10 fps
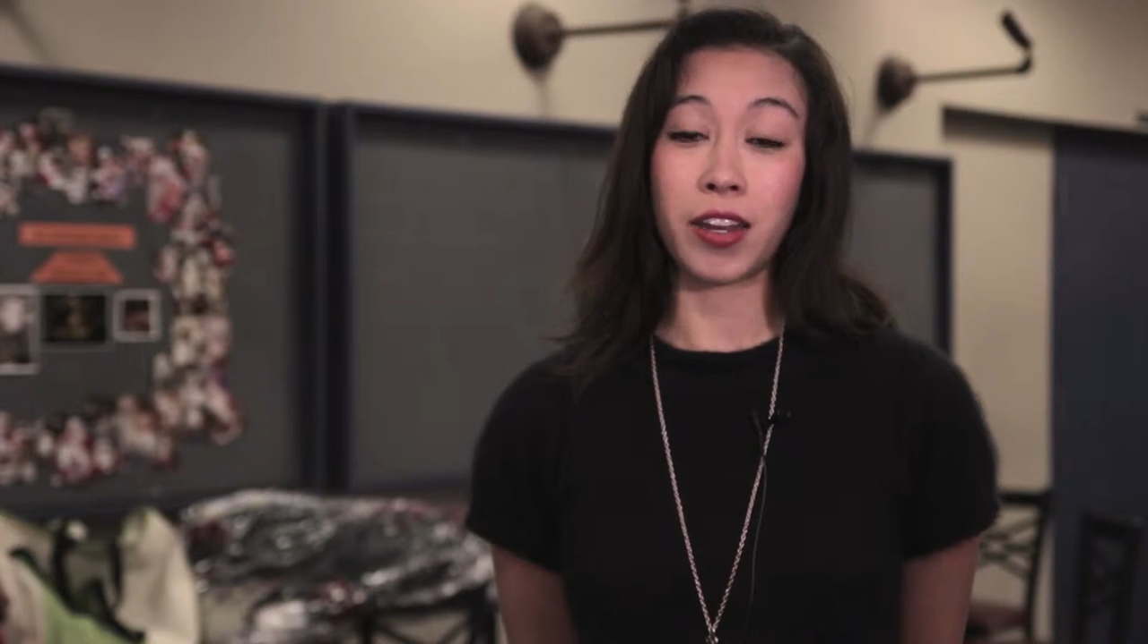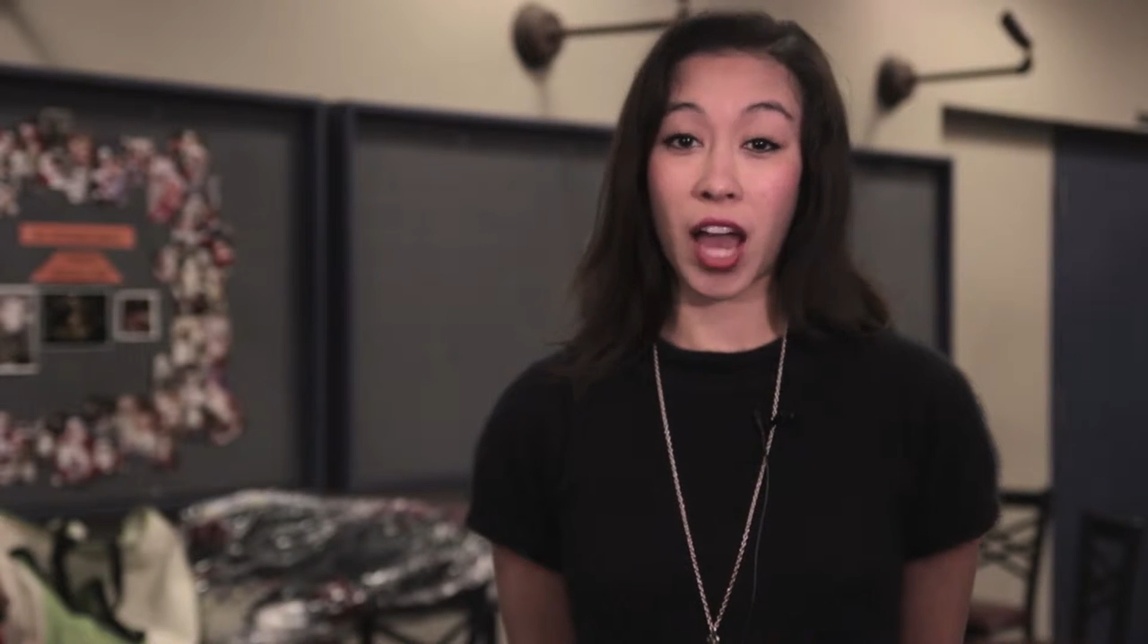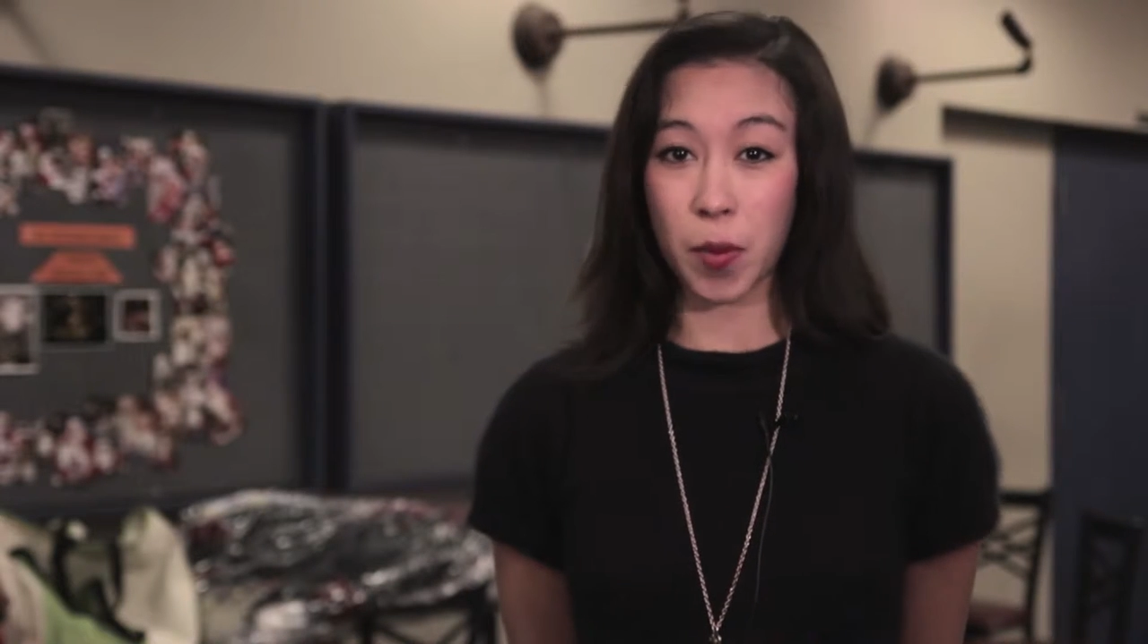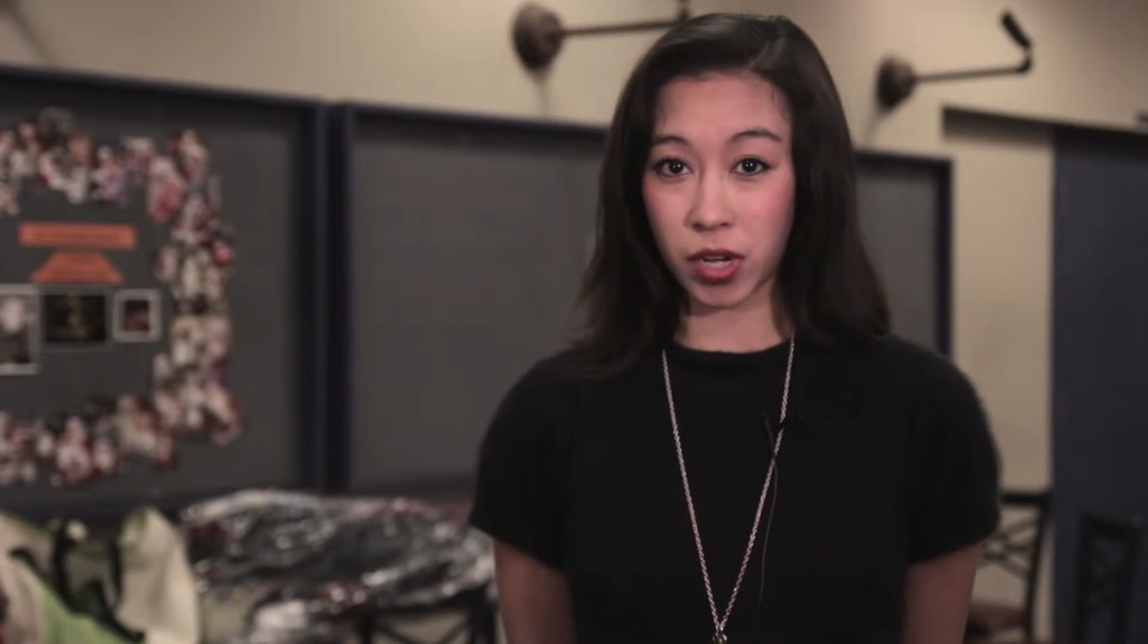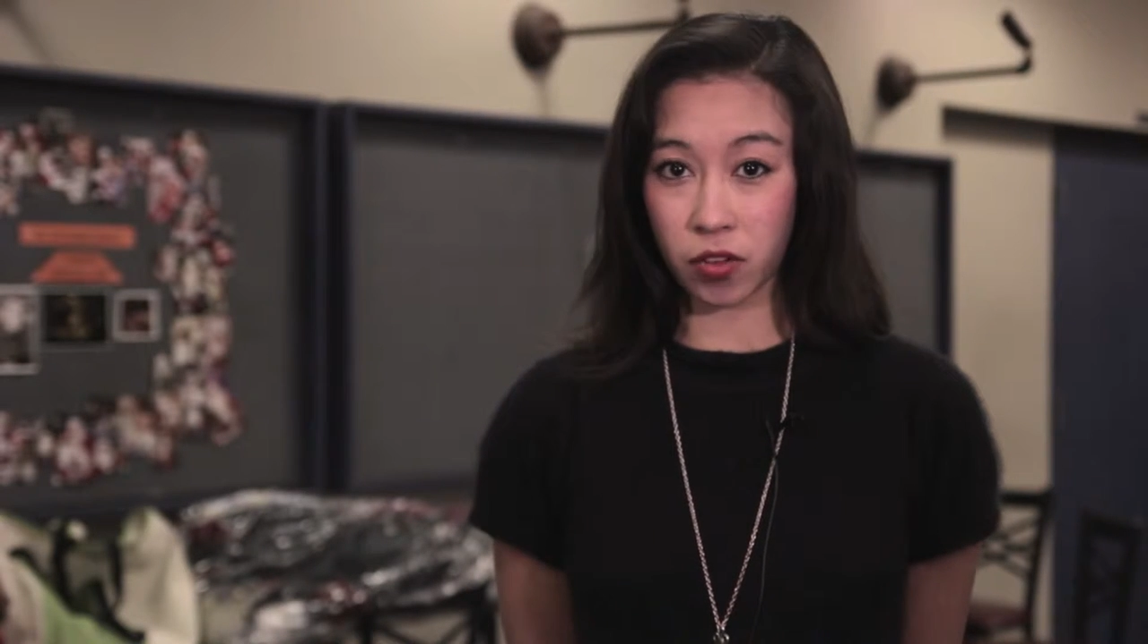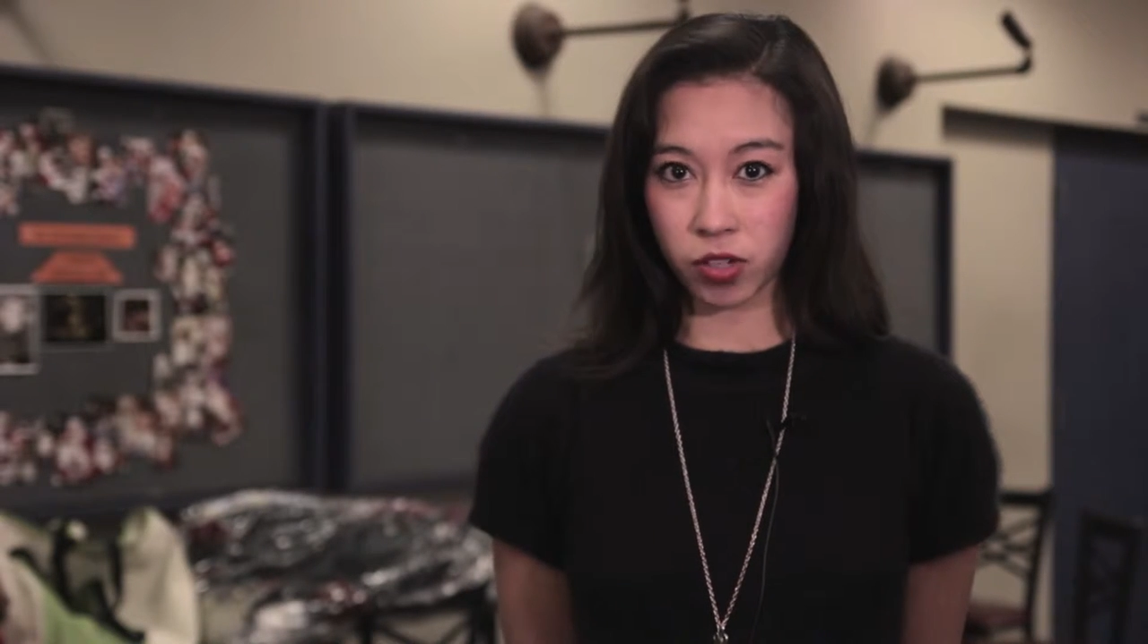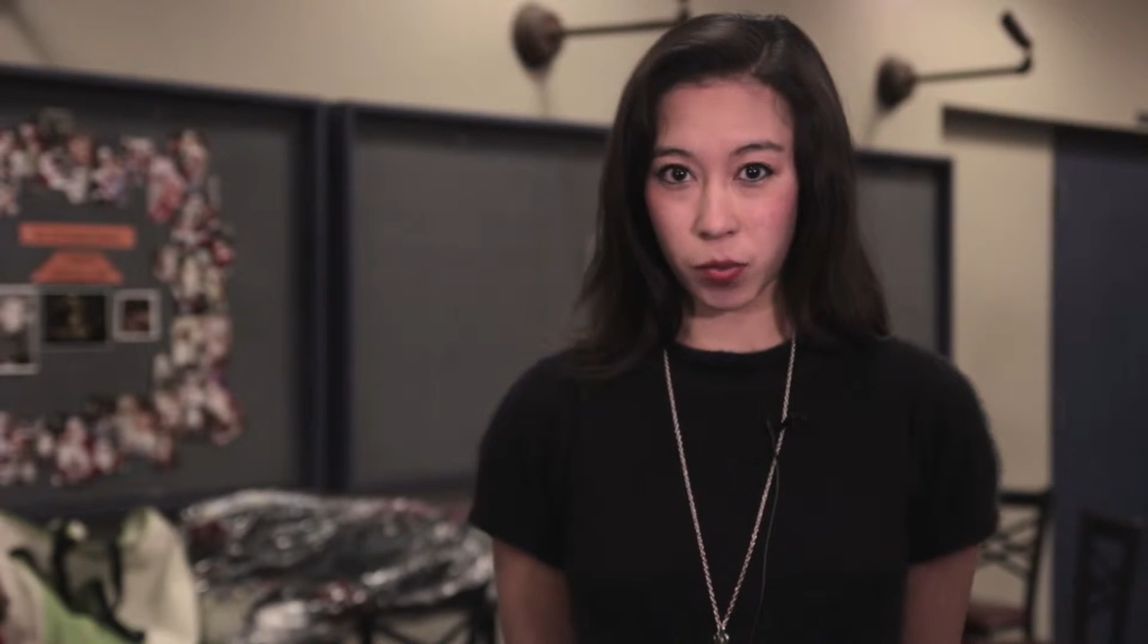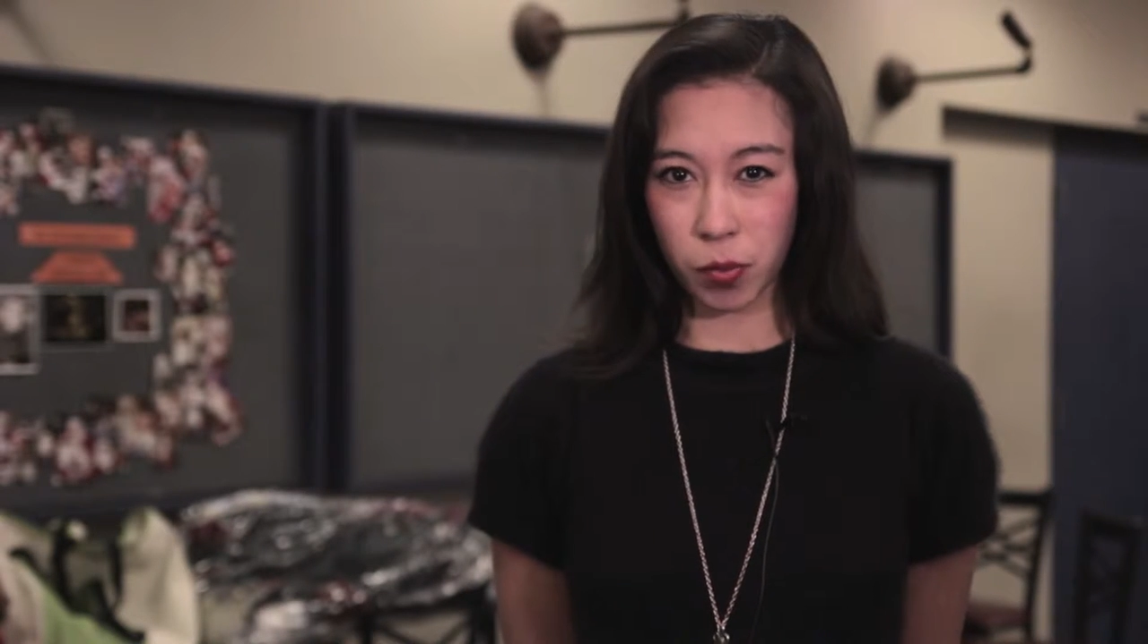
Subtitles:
nominee to